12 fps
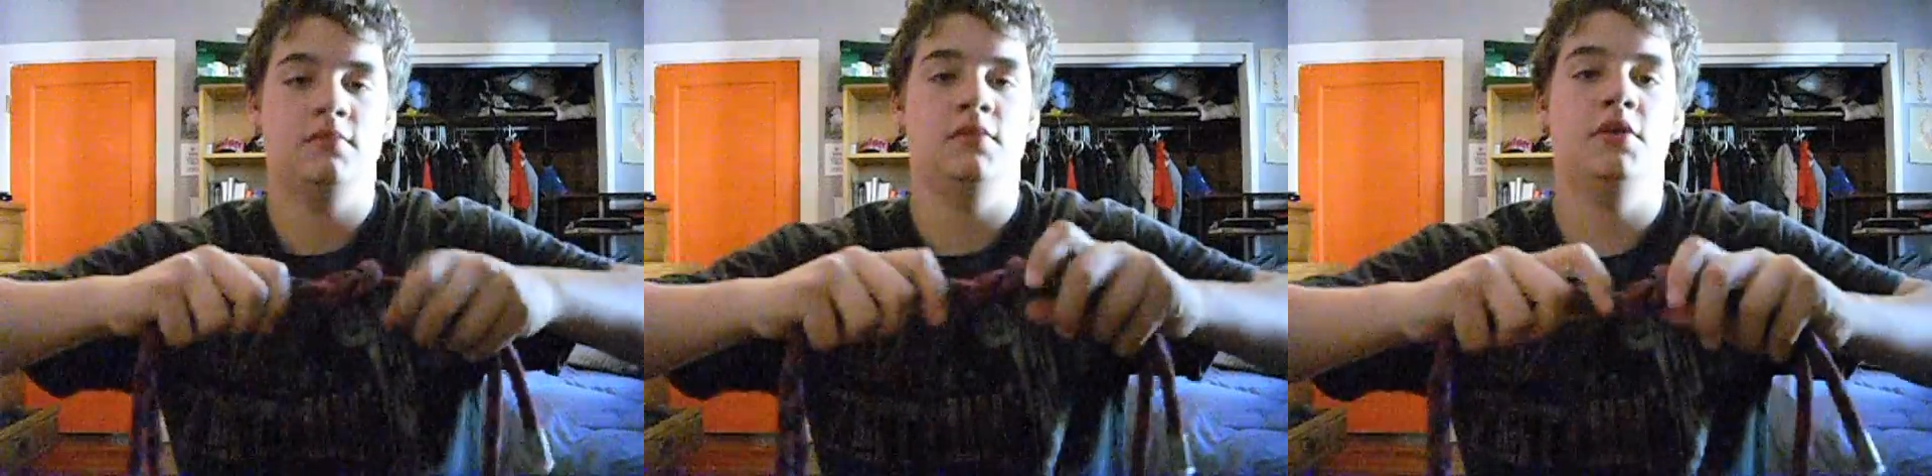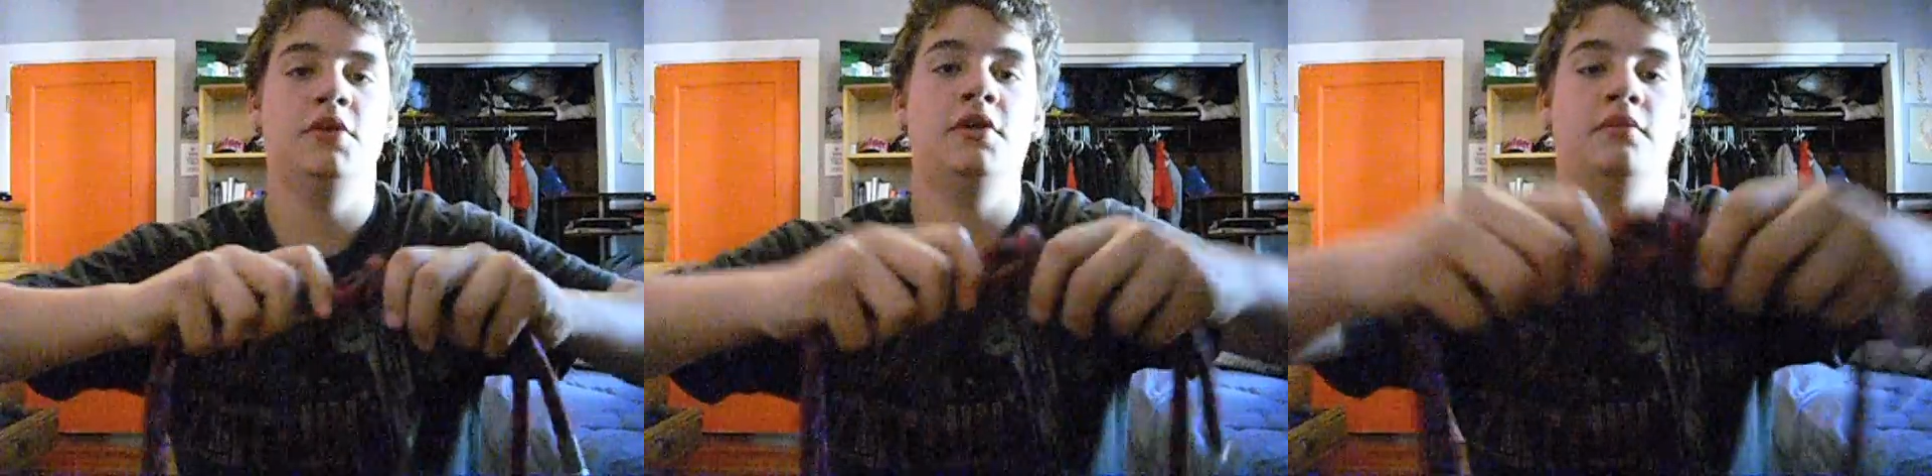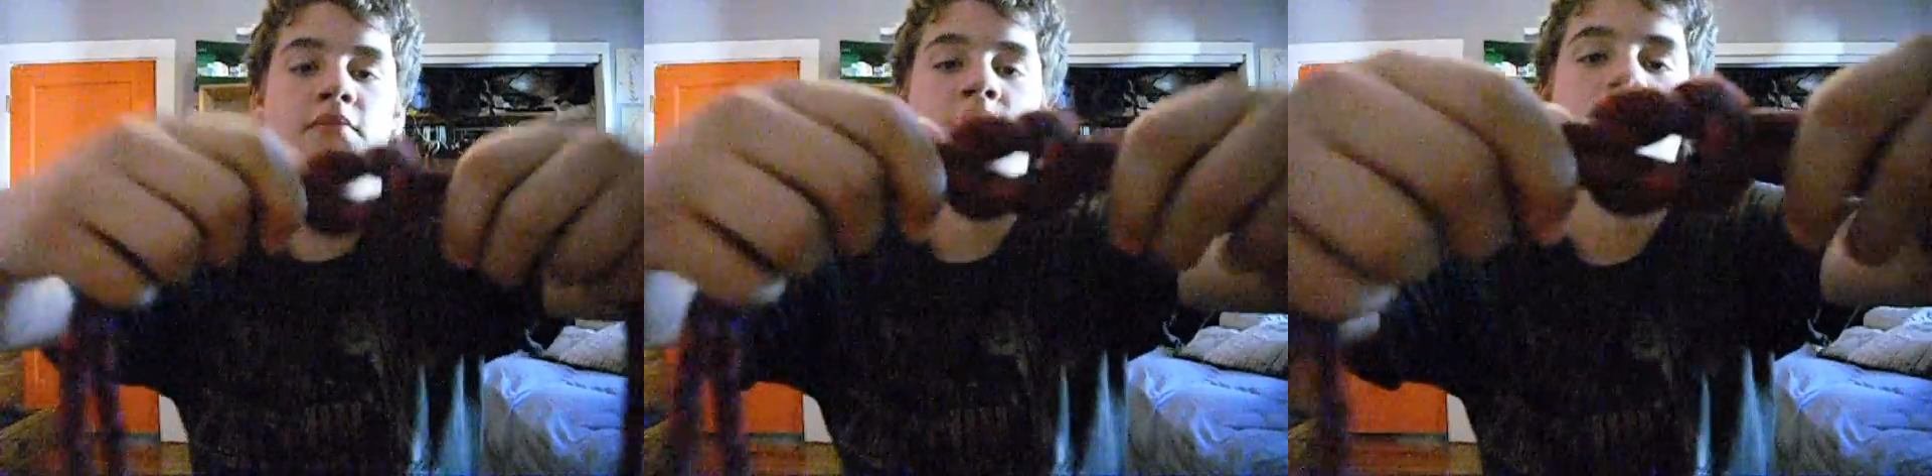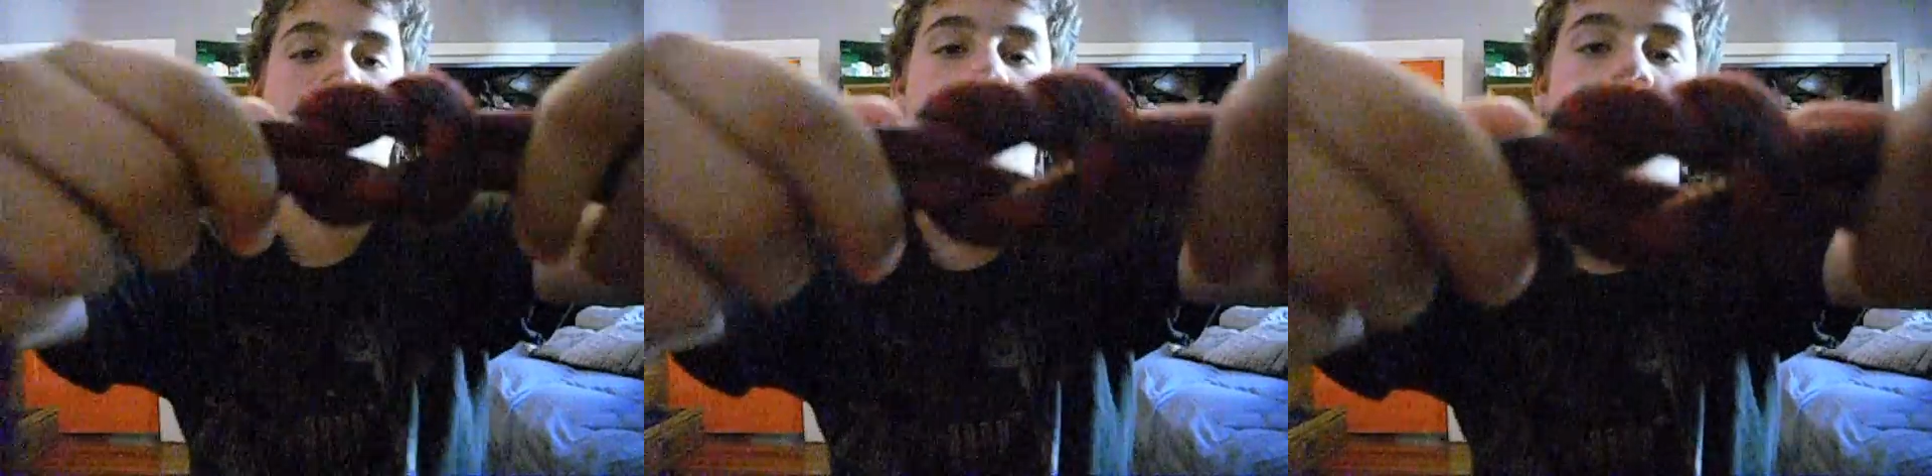There you go,
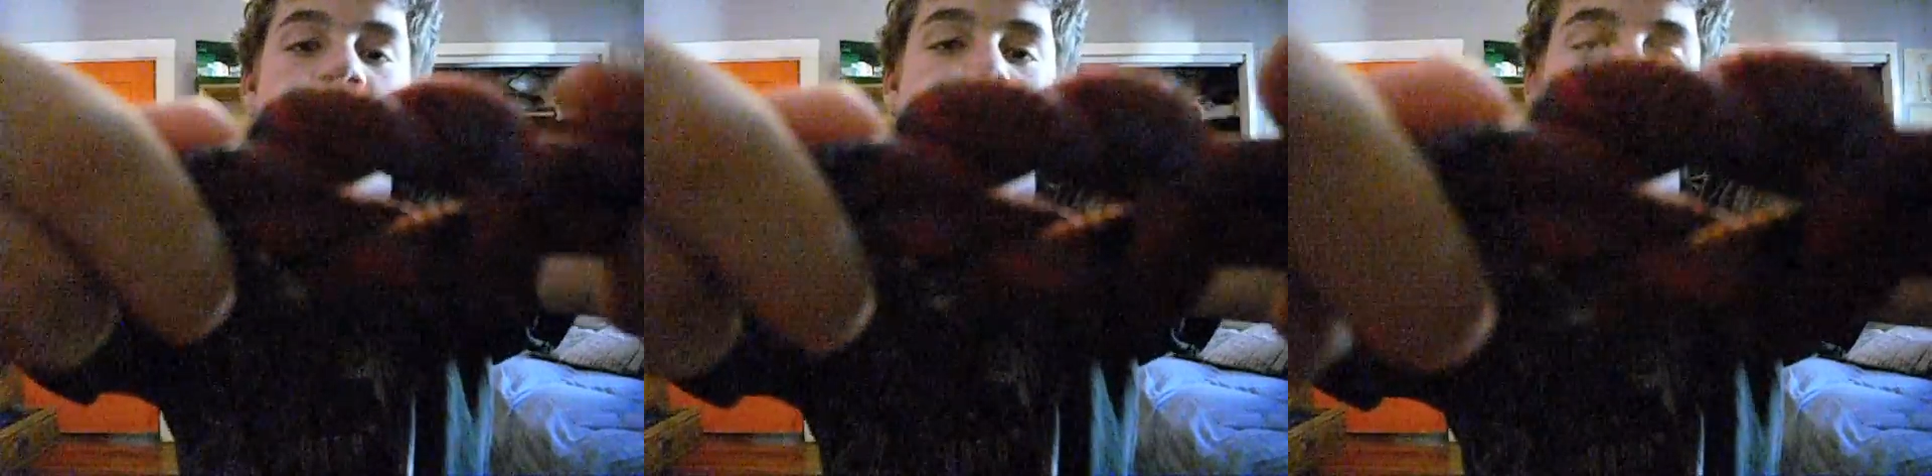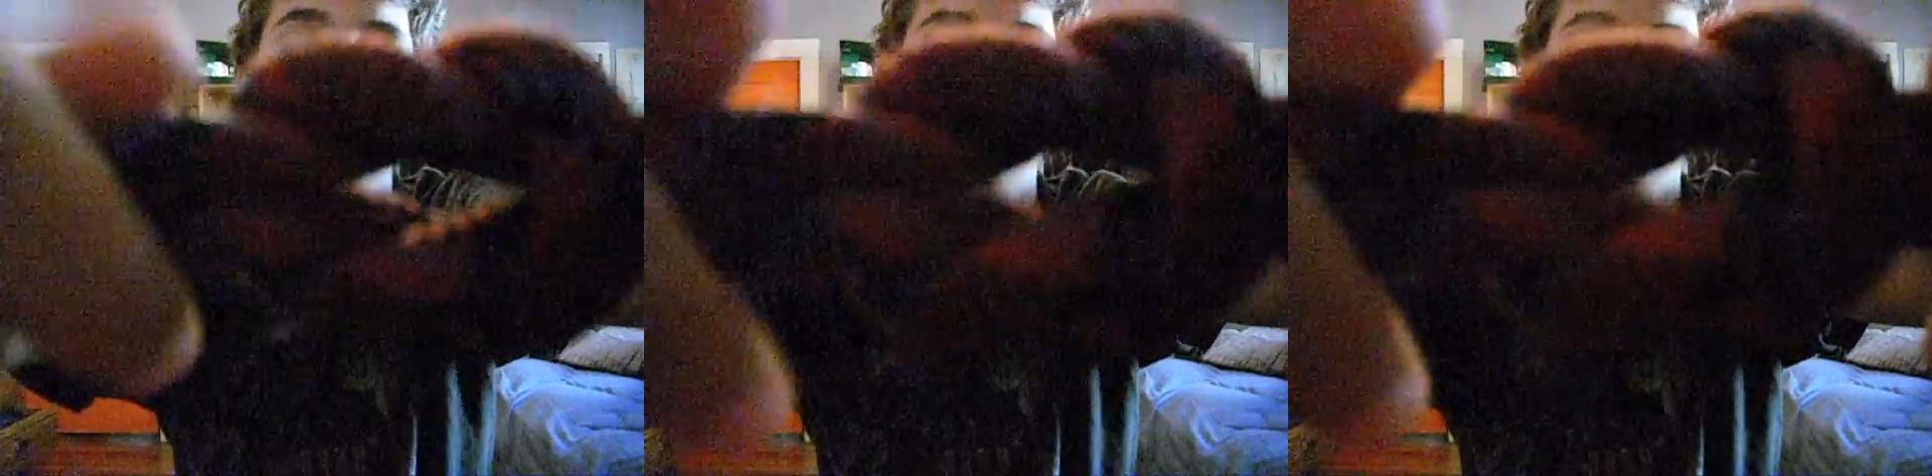like